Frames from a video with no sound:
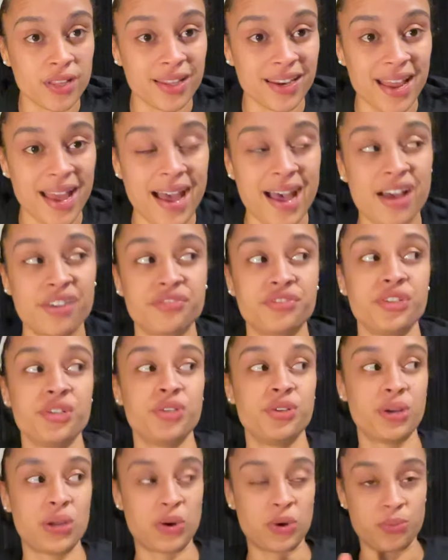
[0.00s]
that I have for
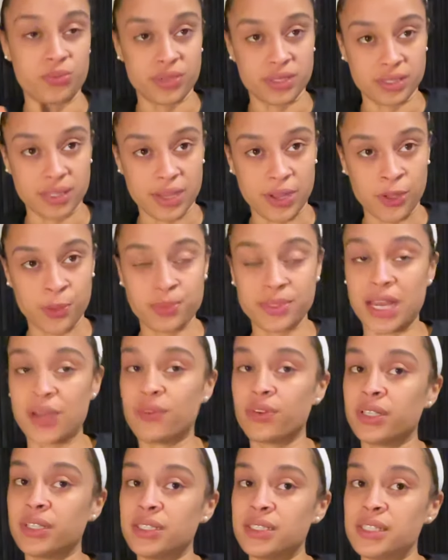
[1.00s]
you. I hope this helped. Have
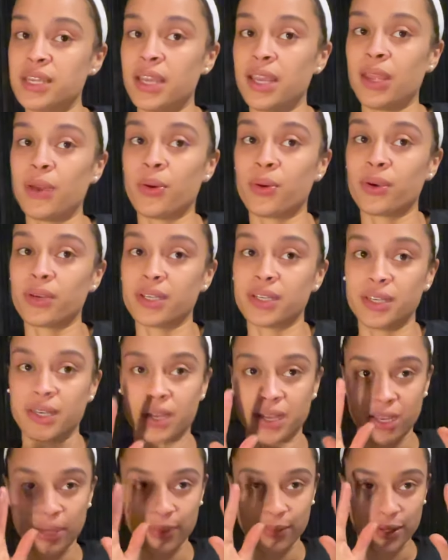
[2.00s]
a good day or a good
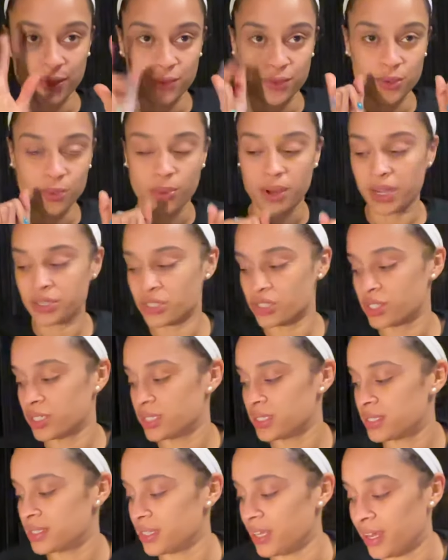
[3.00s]
night whenever you watch
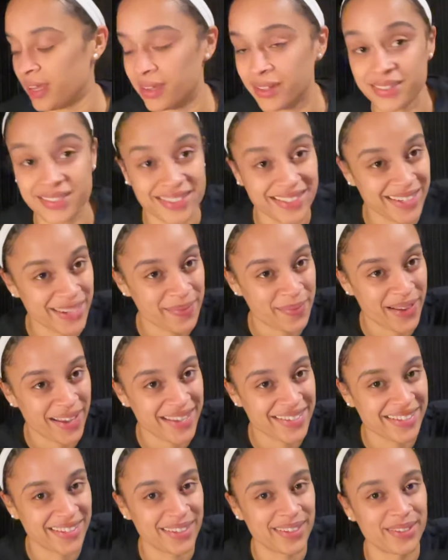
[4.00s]
this and stay
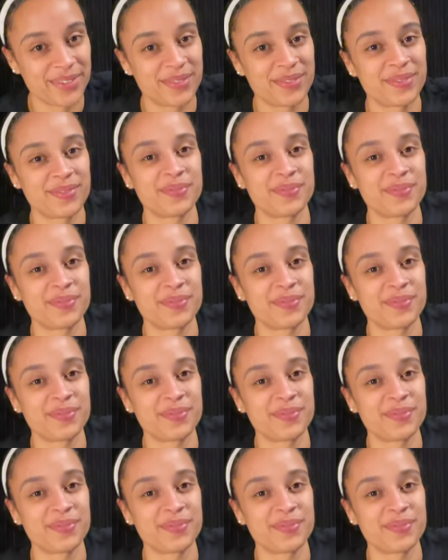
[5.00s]
positive.